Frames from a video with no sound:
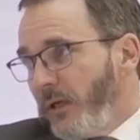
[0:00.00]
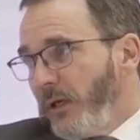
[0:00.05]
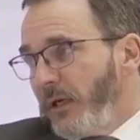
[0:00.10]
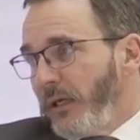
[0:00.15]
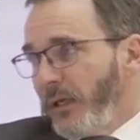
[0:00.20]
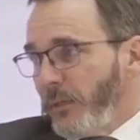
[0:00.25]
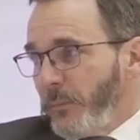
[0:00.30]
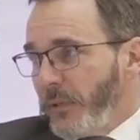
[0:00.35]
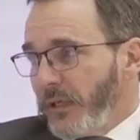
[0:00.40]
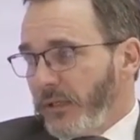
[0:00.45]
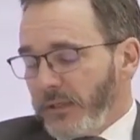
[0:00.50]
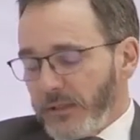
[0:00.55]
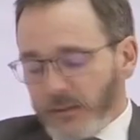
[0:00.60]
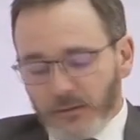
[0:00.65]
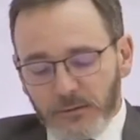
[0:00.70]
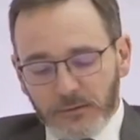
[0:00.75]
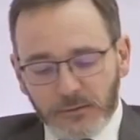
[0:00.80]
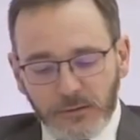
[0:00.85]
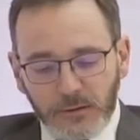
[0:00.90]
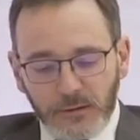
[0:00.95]
coming
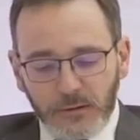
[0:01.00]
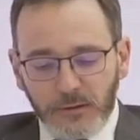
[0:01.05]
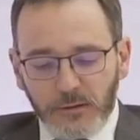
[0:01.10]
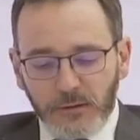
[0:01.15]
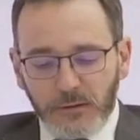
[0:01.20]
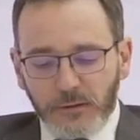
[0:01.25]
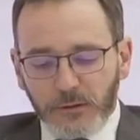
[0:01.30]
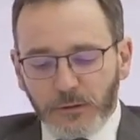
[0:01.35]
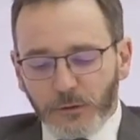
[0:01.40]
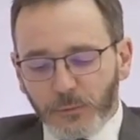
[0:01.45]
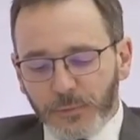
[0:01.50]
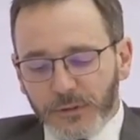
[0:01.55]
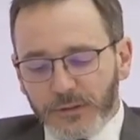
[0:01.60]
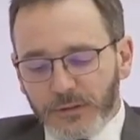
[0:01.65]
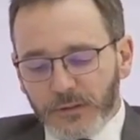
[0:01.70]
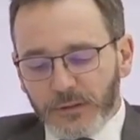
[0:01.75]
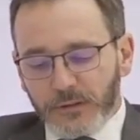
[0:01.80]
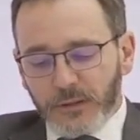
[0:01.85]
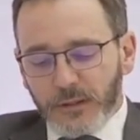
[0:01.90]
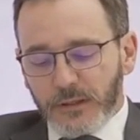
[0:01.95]
down a little
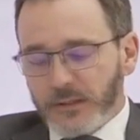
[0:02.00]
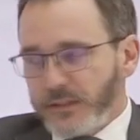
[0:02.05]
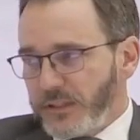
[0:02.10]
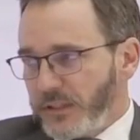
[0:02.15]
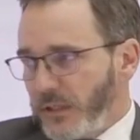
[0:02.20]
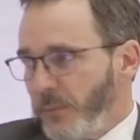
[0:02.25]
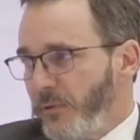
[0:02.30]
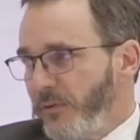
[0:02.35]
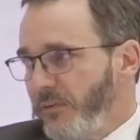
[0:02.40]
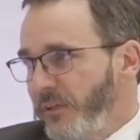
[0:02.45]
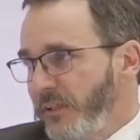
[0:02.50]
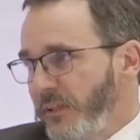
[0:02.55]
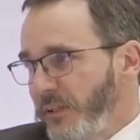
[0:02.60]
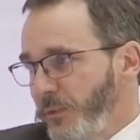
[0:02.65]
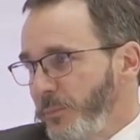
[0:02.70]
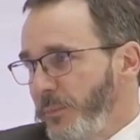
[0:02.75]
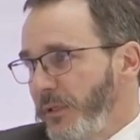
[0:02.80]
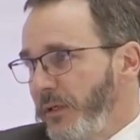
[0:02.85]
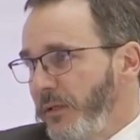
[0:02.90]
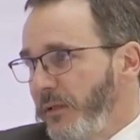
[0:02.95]
bit. And some of it
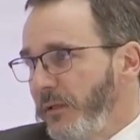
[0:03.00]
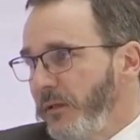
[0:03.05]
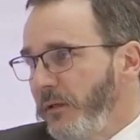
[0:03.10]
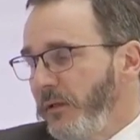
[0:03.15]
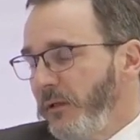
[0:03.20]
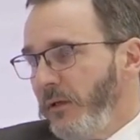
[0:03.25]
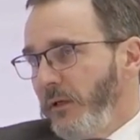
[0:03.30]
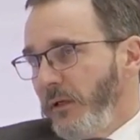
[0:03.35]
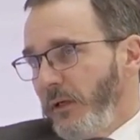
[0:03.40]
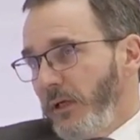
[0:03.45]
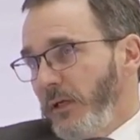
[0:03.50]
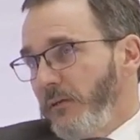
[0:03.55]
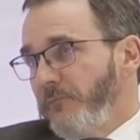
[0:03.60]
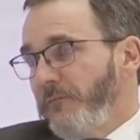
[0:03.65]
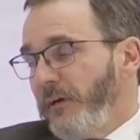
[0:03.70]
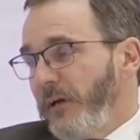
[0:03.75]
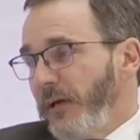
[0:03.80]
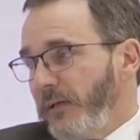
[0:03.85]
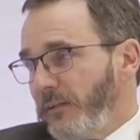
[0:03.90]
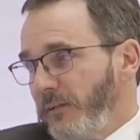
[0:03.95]
has been, in
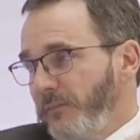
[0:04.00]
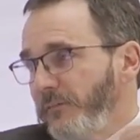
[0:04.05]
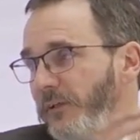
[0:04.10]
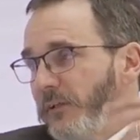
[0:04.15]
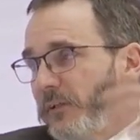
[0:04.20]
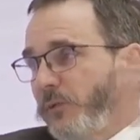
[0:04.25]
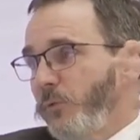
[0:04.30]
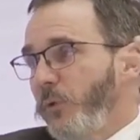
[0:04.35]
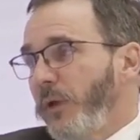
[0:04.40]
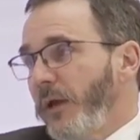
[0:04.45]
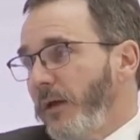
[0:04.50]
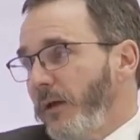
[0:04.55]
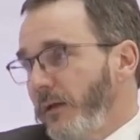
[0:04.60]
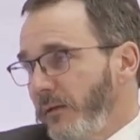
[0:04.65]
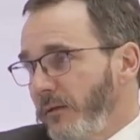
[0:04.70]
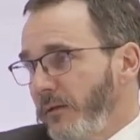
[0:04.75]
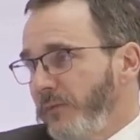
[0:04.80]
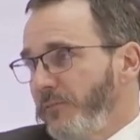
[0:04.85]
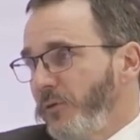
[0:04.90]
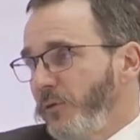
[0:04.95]
fact, the fact that we
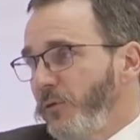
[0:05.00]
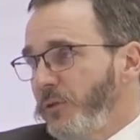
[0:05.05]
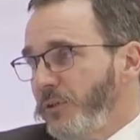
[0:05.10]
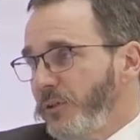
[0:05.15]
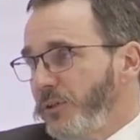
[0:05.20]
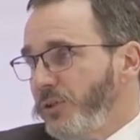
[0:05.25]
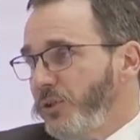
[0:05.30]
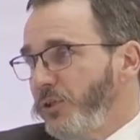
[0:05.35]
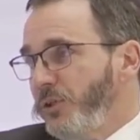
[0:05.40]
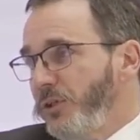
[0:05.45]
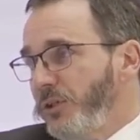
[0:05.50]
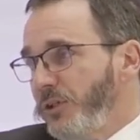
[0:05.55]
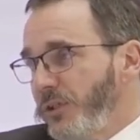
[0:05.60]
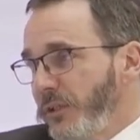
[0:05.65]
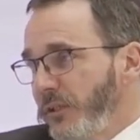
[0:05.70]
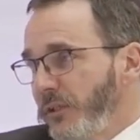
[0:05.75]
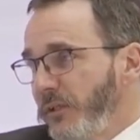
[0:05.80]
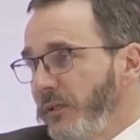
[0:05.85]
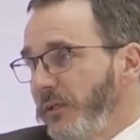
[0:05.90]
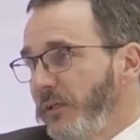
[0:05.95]
had, of course, a surge
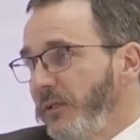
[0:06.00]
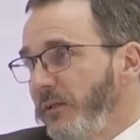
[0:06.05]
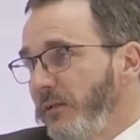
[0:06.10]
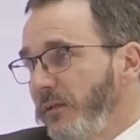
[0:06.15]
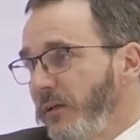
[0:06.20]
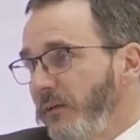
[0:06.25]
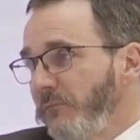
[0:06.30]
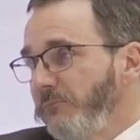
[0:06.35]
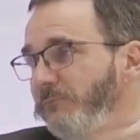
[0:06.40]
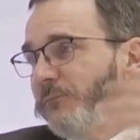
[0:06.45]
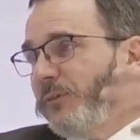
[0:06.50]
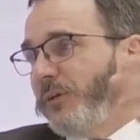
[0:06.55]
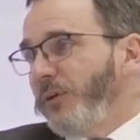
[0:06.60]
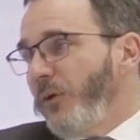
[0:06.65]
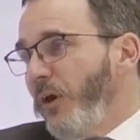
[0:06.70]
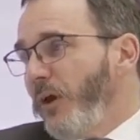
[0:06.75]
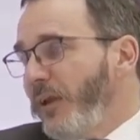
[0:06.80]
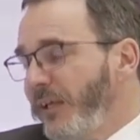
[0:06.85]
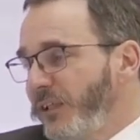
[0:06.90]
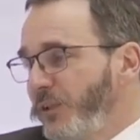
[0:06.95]
in you
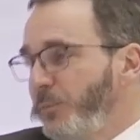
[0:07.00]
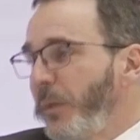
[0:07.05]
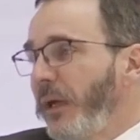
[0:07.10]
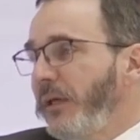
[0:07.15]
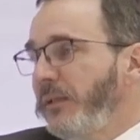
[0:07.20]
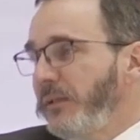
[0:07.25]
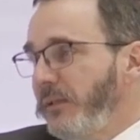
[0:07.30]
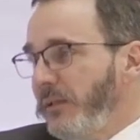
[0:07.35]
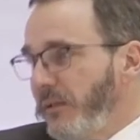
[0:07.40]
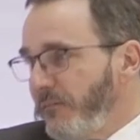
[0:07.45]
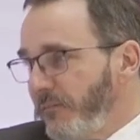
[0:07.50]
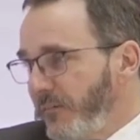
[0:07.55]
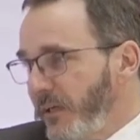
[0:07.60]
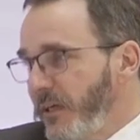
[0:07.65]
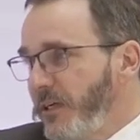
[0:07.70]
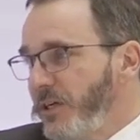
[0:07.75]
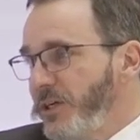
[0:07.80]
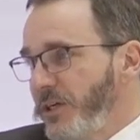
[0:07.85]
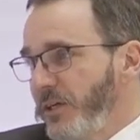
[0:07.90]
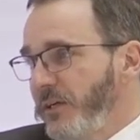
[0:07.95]
know, unexpected
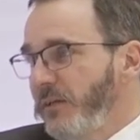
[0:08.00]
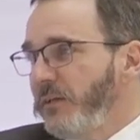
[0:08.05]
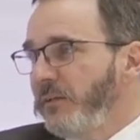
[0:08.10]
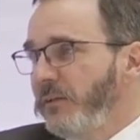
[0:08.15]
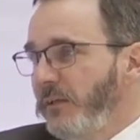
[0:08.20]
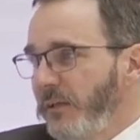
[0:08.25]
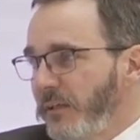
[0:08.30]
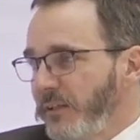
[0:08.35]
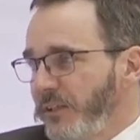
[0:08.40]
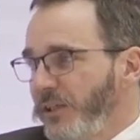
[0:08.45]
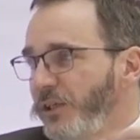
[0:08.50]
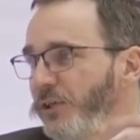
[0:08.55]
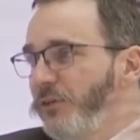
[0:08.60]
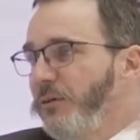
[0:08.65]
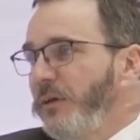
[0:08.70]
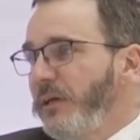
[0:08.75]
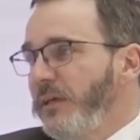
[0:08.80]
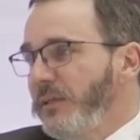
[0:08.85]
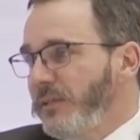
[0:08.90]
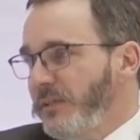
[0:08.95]
inflation that has
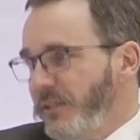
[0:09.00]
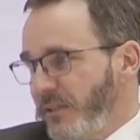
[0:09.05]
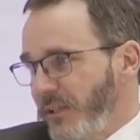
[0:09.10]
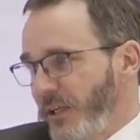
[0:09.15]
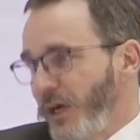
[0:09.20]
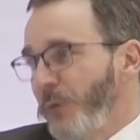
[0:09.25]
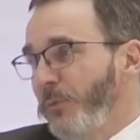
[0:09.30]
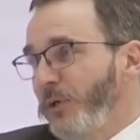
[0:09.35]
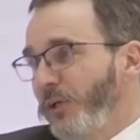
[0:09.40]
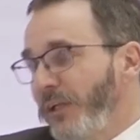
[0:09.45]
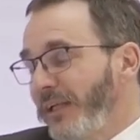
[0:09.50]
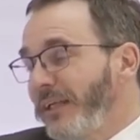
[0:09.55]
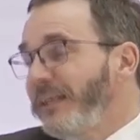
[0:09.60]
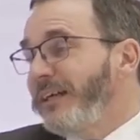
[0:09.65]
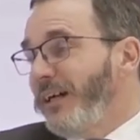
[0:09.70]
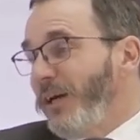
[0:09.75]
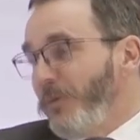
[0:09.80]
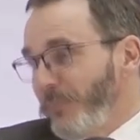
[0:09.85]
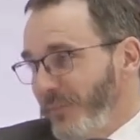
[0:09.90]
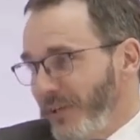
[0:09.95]
increased nominal
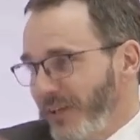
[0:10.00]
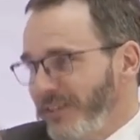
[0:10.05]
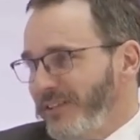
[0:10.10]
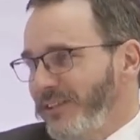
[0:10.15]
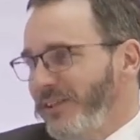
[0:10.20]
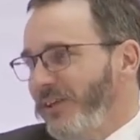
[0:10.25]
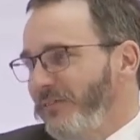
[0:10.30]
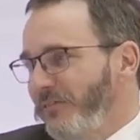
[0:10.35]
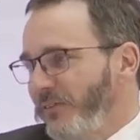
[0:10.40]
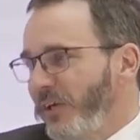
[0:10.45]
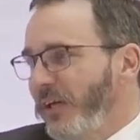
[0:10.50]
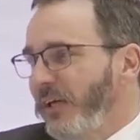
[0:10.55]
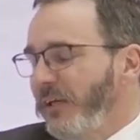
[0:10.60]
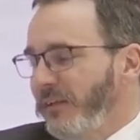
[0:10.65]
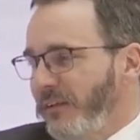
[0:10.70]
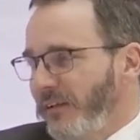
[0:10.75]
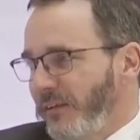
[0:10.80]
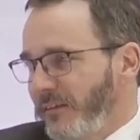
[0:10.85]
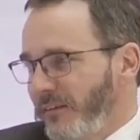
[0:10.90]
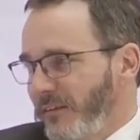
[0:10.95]
income. Let's not
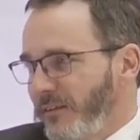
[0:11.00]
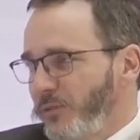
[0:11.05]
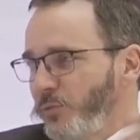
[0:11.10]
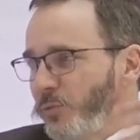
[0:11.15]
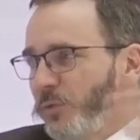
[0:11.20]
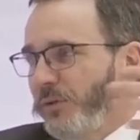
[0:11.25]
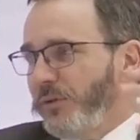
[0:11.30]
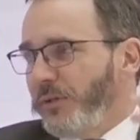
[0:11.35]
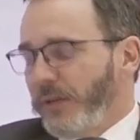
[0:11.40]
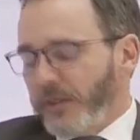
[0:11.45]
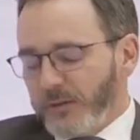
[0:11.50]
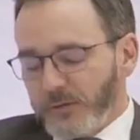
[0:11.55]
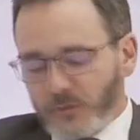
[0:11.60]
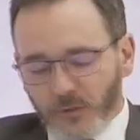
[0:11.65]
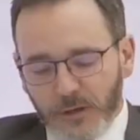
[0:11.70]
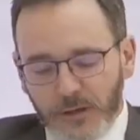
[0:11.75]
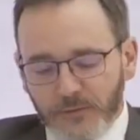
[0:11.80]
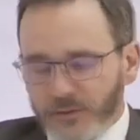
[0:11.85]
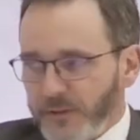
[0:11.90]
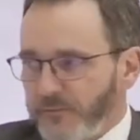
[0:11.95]
forget that this will tend
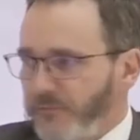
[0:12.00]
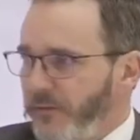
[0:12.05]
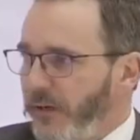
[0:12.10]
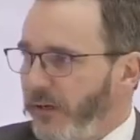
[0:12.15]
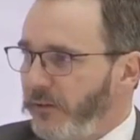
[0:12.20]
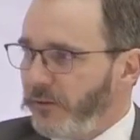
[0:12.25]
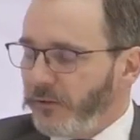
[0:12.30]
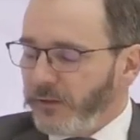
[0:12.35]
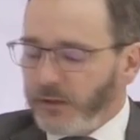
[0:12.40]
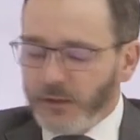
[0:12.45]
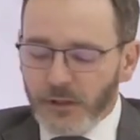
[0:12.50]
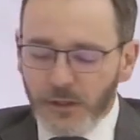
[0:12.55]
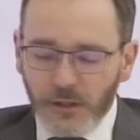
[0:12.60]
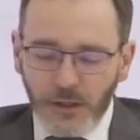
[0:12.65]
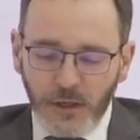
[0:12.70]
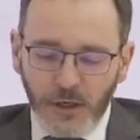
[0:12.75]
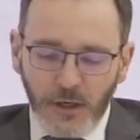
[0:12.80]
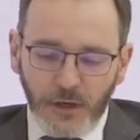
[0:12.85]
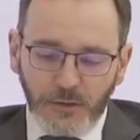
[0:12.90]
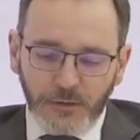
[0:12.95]
to have an effect
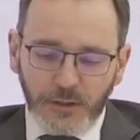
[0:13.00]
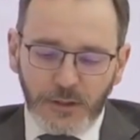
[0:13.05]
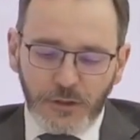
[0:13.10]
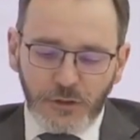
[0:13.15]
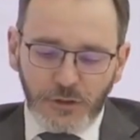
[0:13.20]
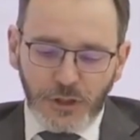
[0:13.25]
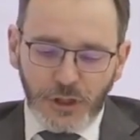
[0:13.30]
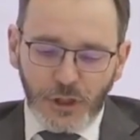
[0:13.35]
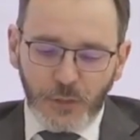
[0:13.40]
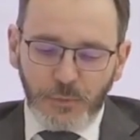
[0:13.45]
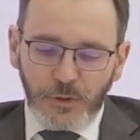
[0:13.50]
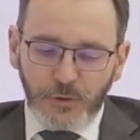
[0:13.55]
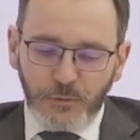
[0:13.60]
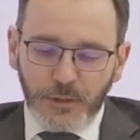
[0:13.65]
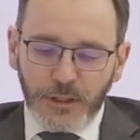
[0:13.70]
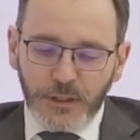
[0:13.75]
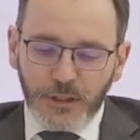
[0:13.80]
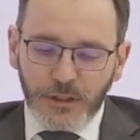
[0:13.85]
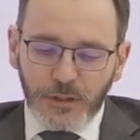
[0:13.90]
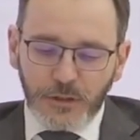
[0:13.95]
on debt to GDP
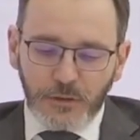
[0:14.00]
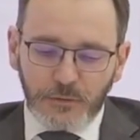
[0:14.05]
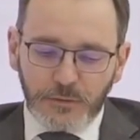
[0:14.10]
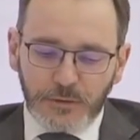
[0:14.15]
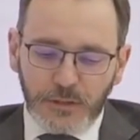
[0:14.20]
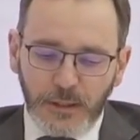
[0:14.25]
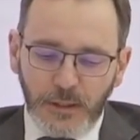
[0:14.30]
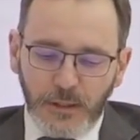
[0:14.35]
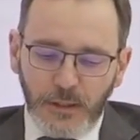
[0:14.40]
ratios.